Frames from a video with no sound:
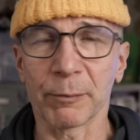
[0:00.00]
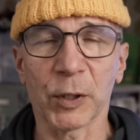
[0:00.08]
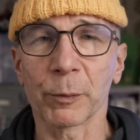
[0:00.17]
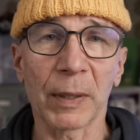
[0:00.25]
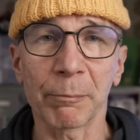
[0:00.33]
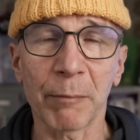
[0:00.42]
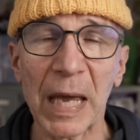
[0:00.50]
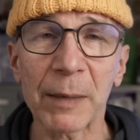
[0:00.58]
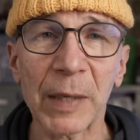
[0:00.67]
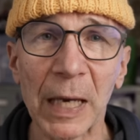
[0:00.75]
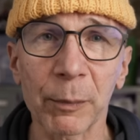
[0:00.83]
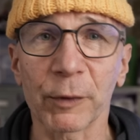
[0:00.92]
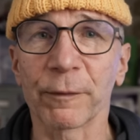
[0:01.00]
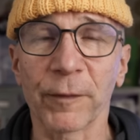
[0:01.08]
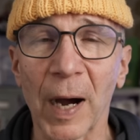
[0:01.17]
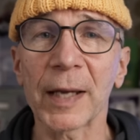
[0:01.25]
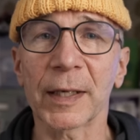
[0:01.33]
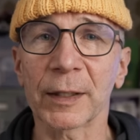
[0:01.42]
you may be able to
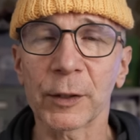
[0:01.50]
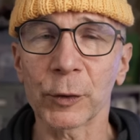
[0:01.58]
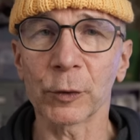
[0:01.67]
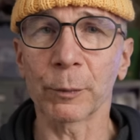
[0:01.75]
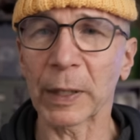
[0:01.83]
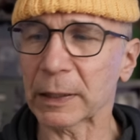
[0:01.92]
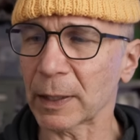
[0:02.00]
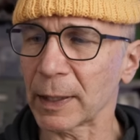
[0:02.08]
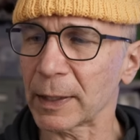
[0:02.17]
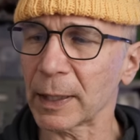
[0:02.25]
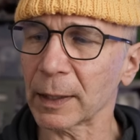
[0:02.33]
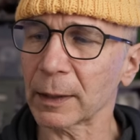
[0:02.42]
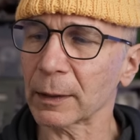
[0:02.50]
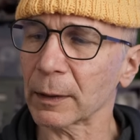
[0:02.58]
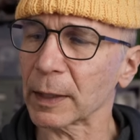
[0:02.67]
find it new, but I think uh,